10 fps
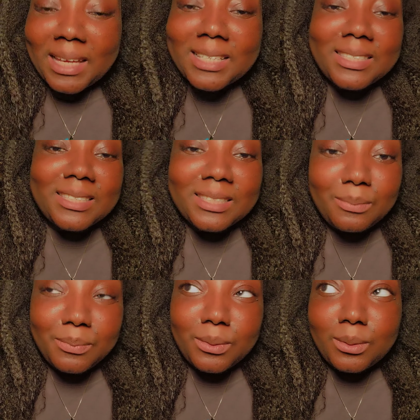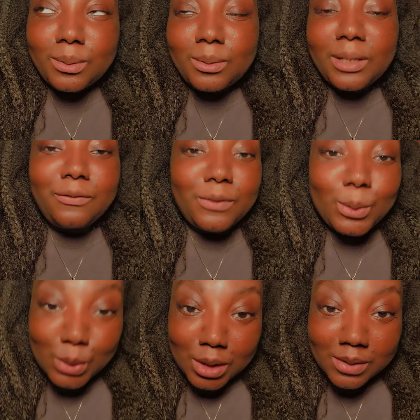It's a simple
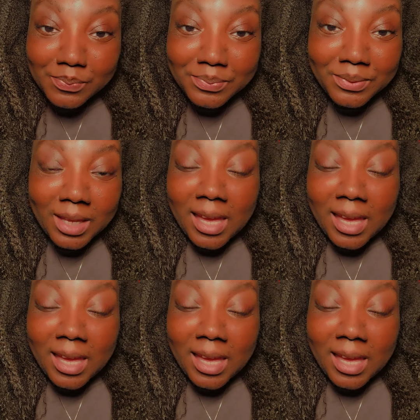infusion